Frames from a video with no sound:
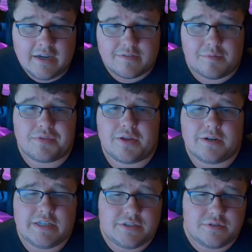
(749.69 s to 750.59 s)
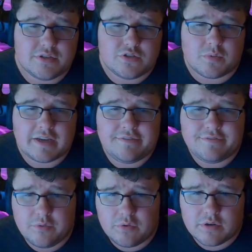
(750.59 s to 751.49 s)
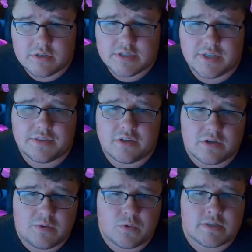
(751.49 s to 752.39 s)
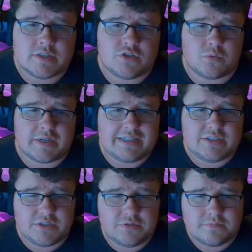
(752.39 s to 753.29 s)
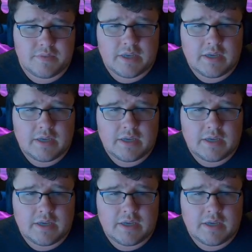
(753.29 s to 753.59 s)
from 32 to 24 to 31 to 22.